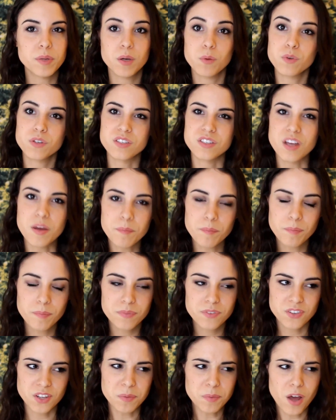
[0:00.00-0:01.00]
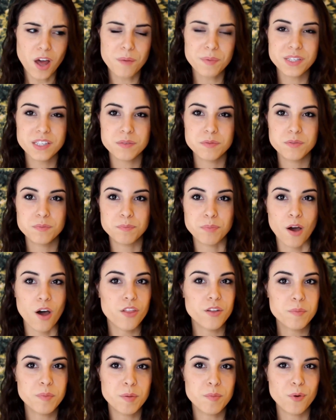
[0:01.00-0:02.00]
Well, some comments bother
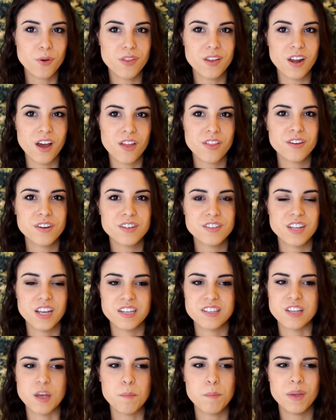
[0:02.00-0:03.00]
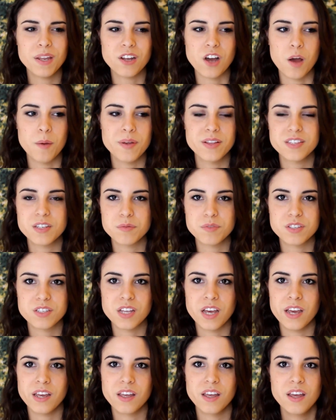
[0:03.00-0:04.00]
me more than others. Like some mean comments I'm just
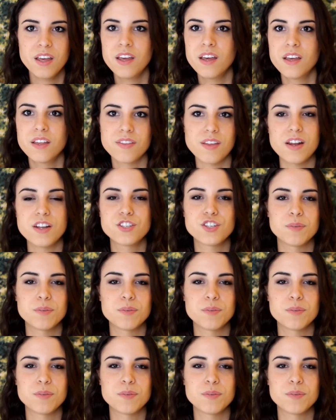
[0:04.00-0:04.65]
like, that is